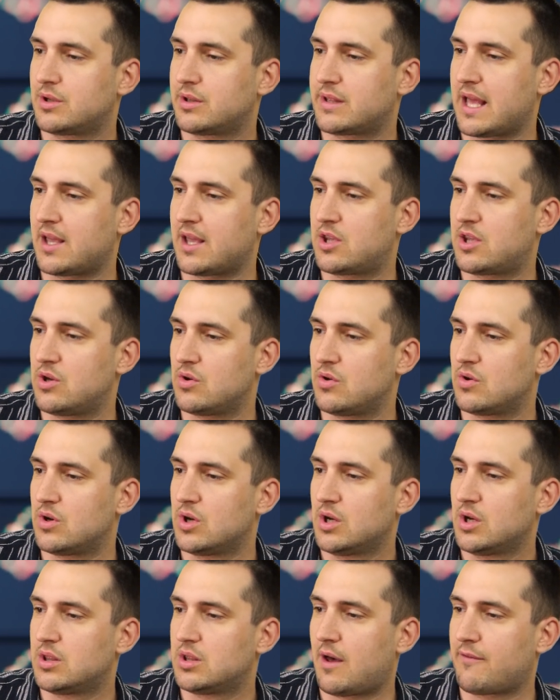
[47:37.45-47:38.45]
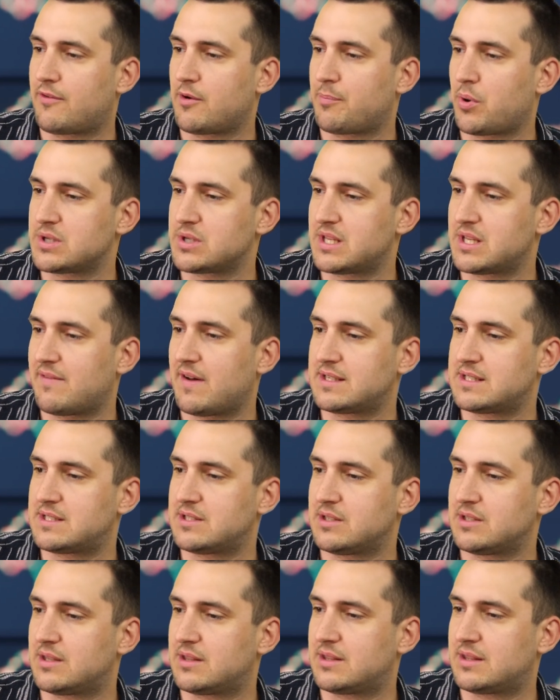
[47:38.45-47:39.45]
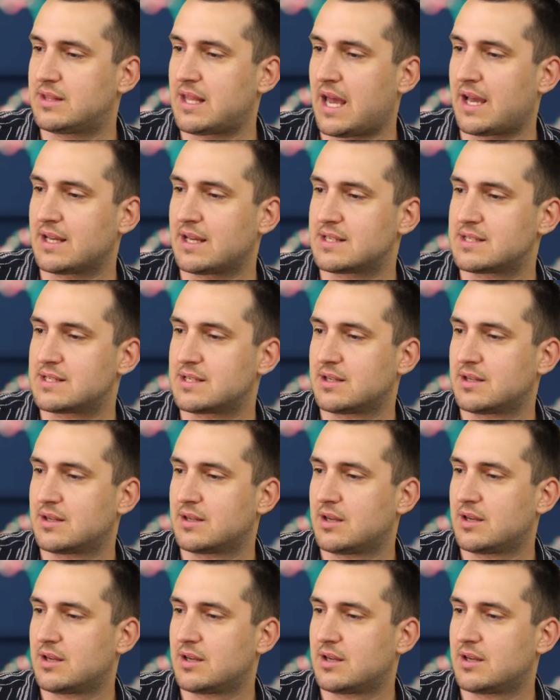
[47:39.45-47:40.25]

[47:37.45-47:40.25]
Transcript: Thank you. Love your positive attitude. Thanks.